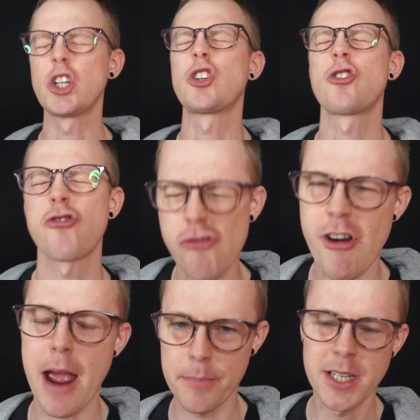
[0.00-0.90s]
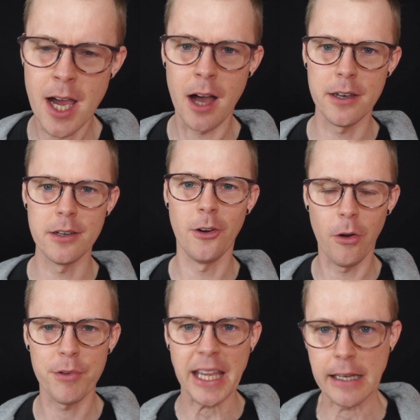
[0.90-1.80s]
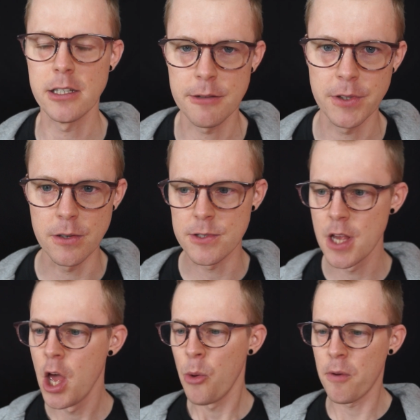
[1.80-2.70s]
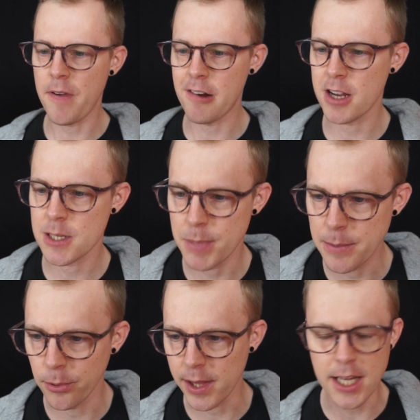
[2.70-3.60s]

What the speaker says: crap ton of interviews with various people,